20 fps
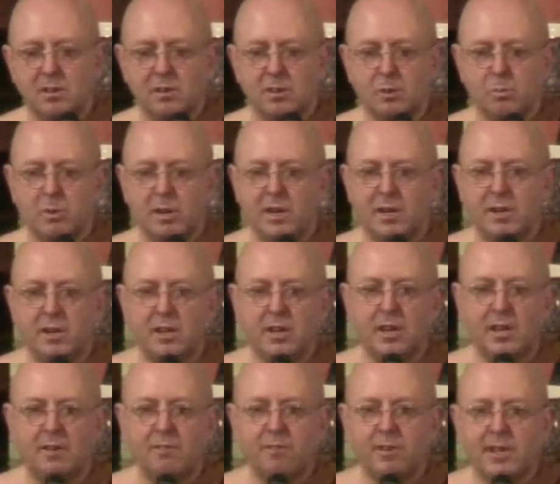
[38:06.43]
The one in the
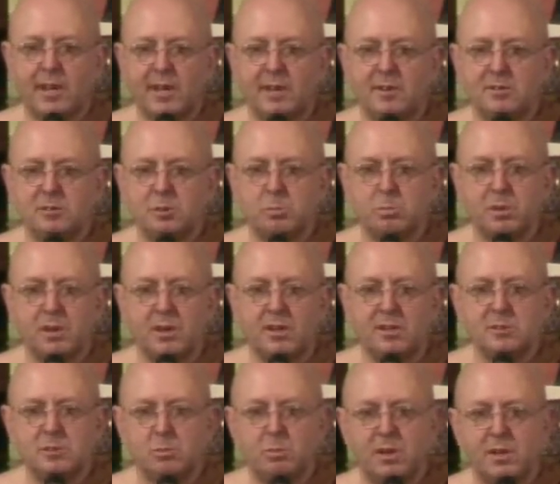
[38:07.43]
left hand is the
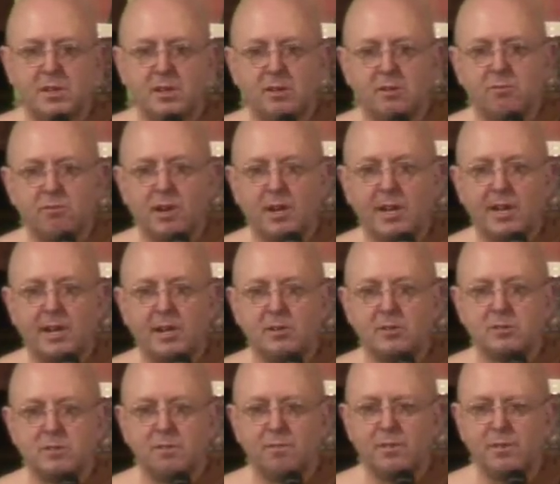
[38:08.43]
past, one in the right hand
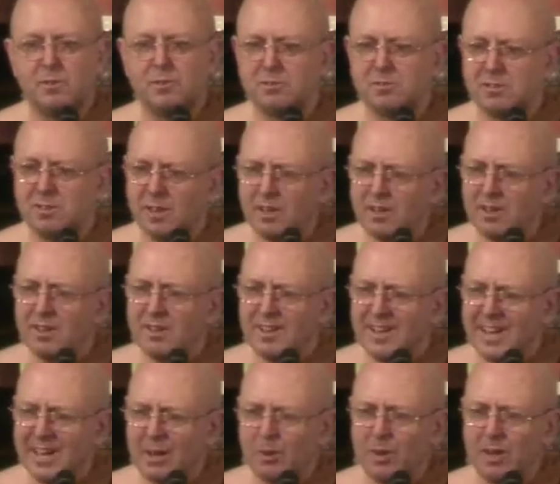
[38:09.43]
is the future. And
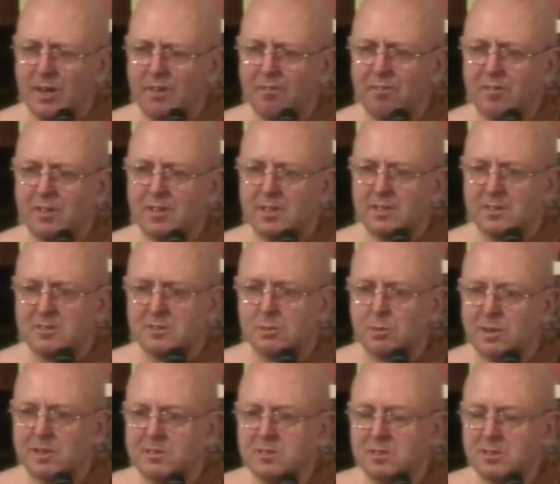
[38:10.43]
how heavy it is to
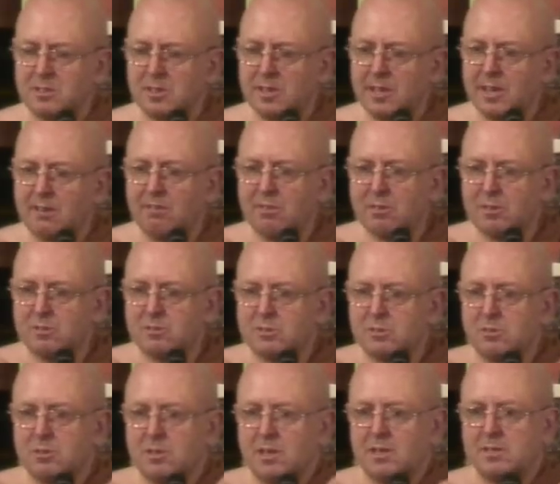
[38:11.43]
actually to carry those
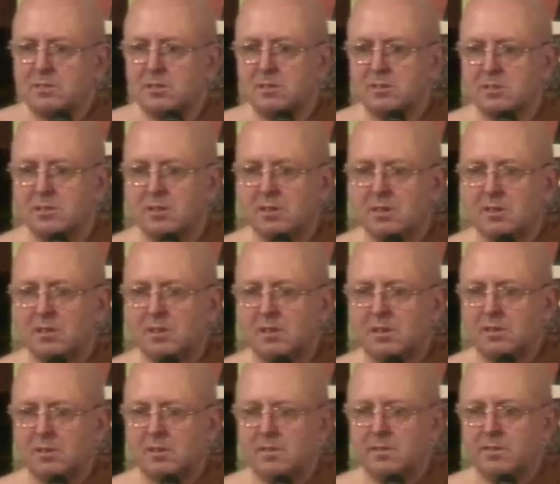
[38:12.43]
suitcases.
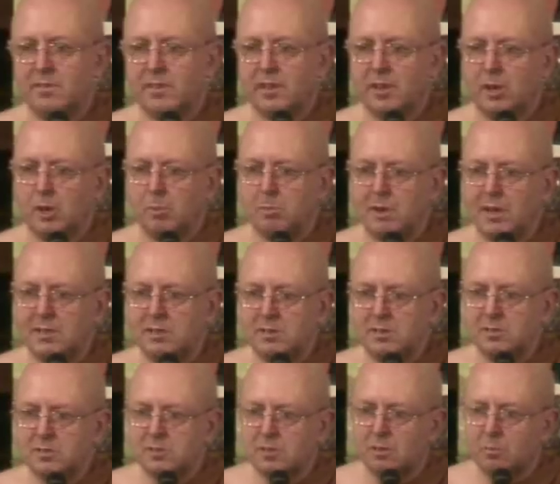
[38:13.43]
And you imagine
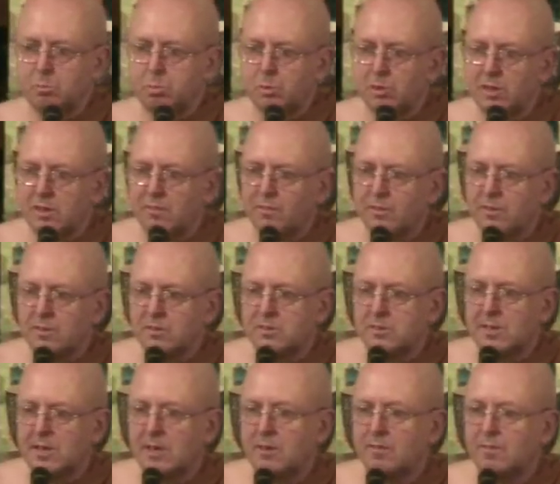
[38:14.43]
yourself putting first
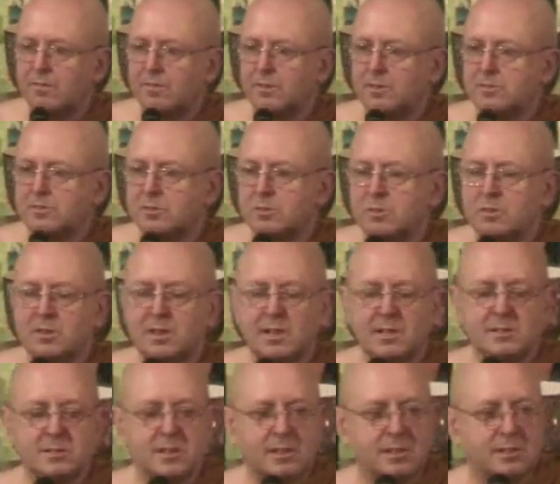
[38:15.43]
down the first
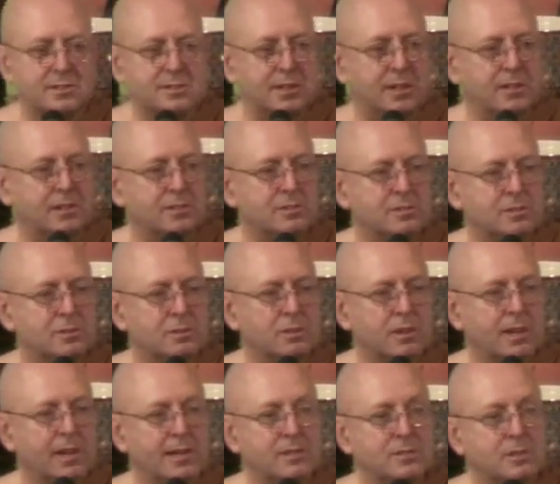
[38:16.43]
suitcase and the second
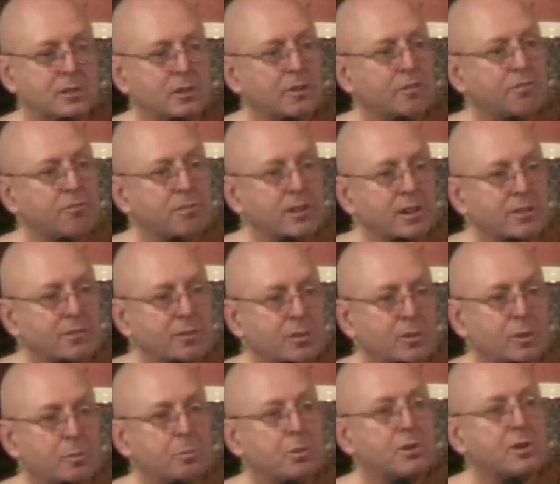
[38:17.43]
suitcase, and you're free of all
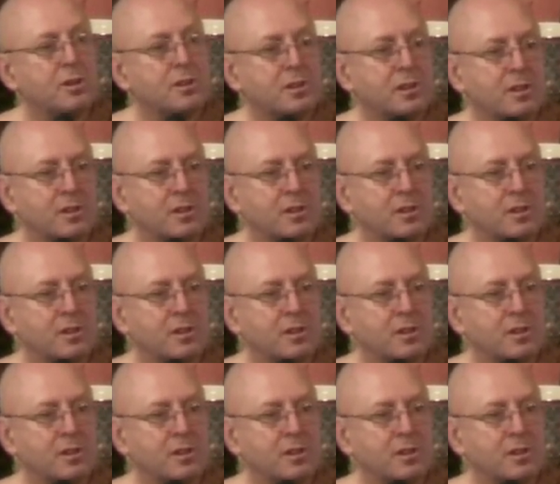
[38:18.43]
the burden.